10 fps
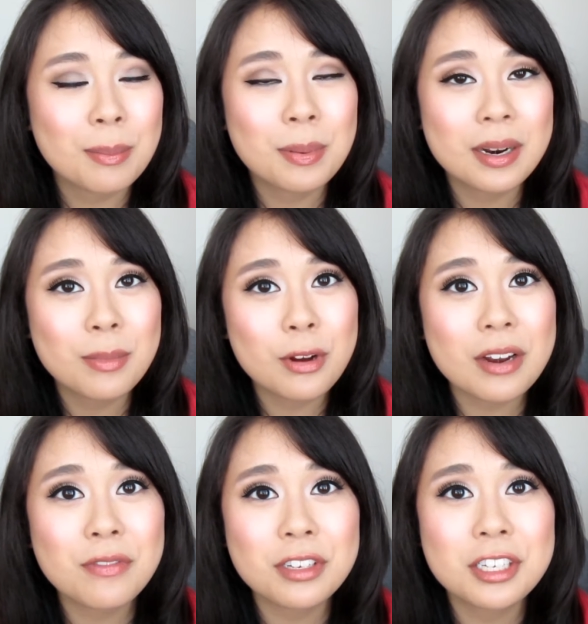but I'm
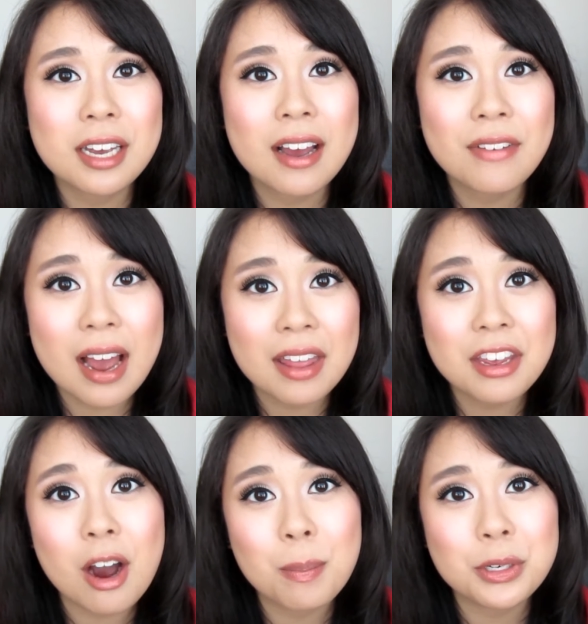grateful to have had
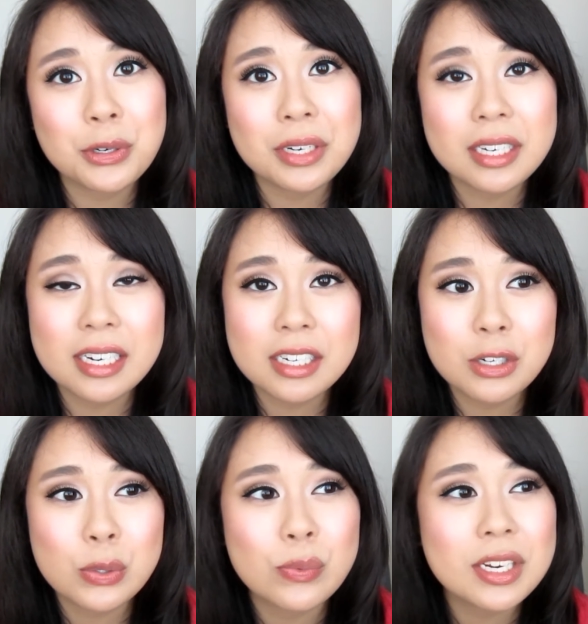the opportunity
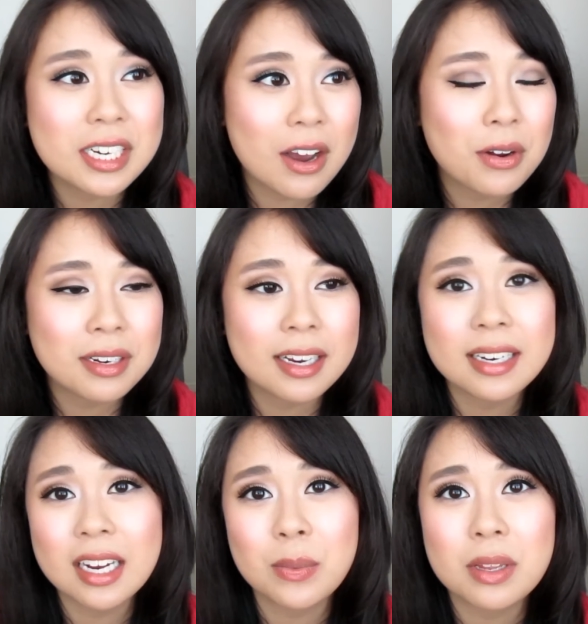to reach out and
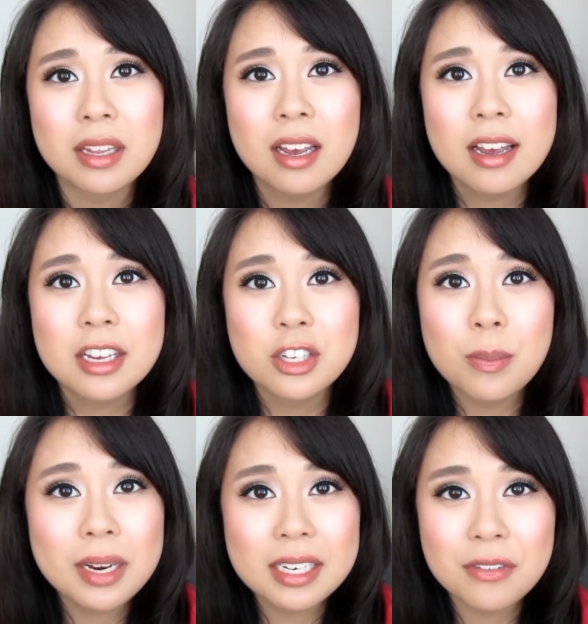connect with so
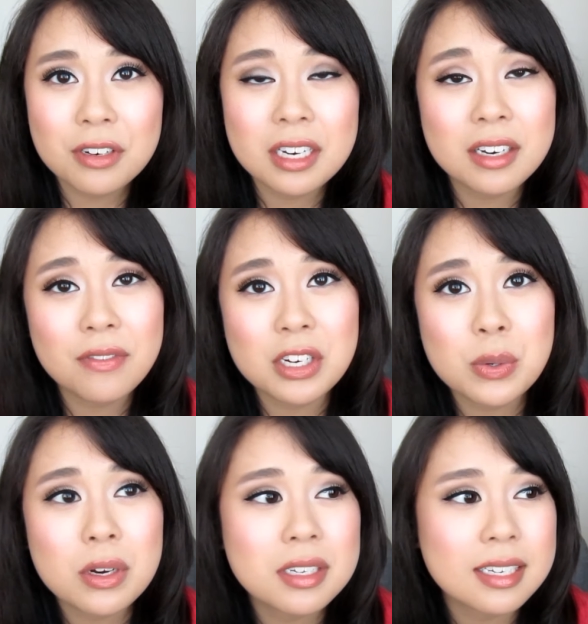many different
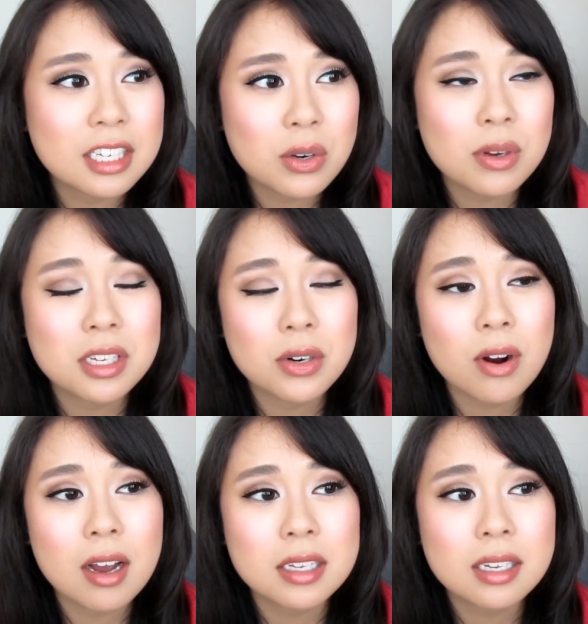individuals and students
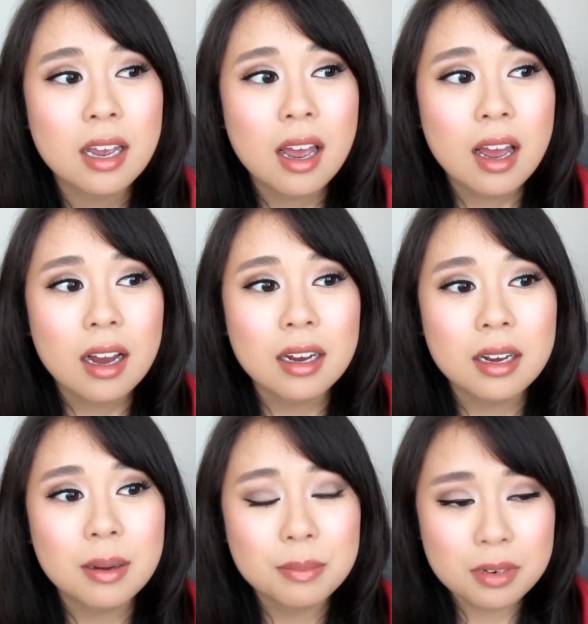across
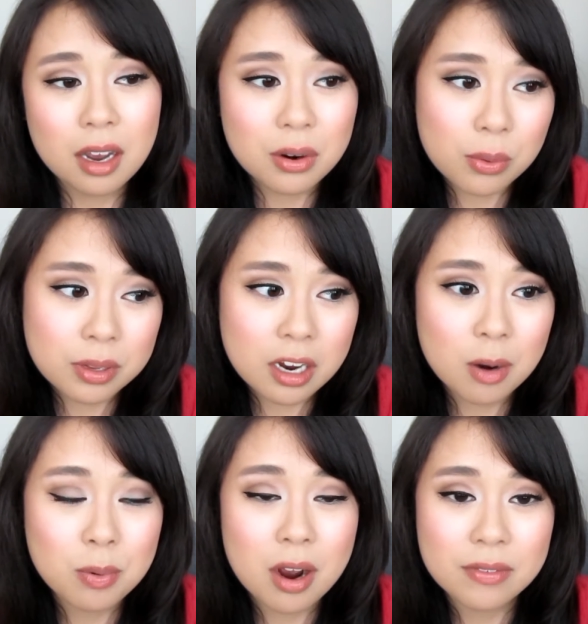not only our
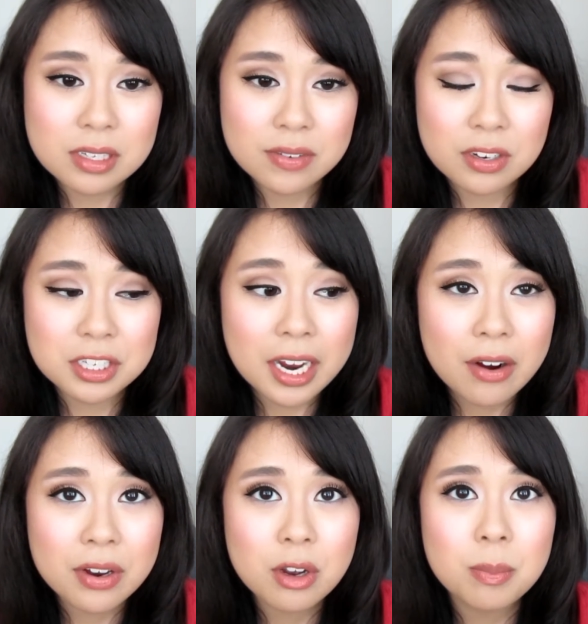province of
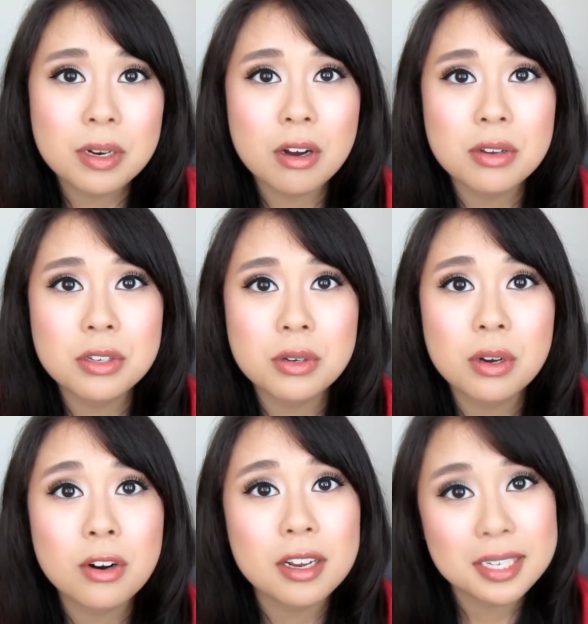Ontario, but also
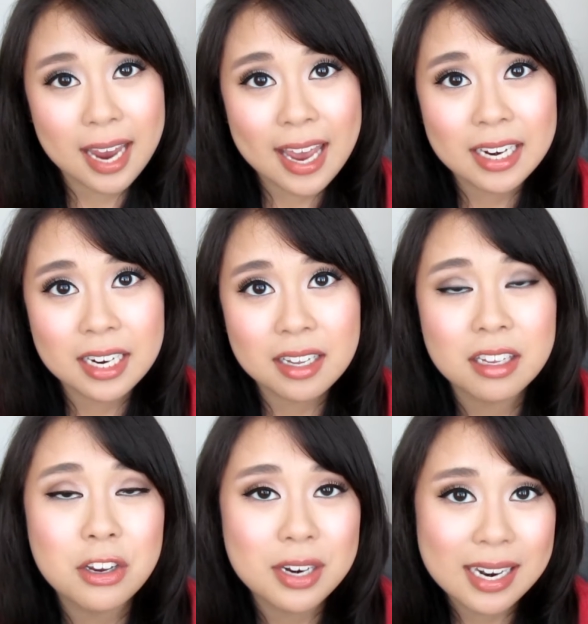across Canada and
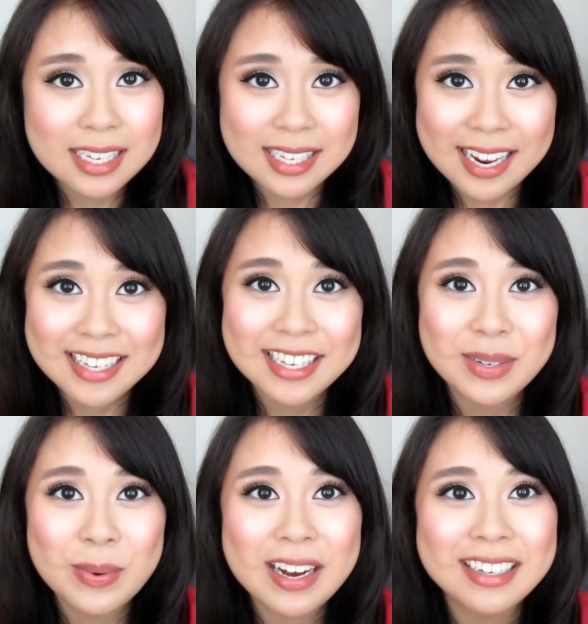the United States as
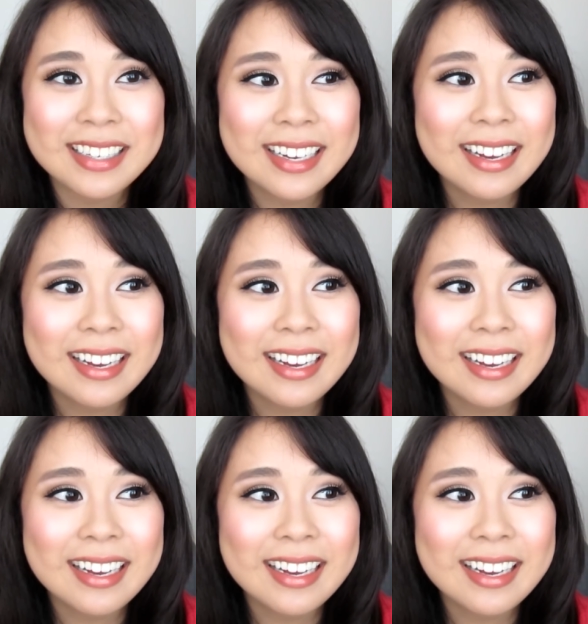well.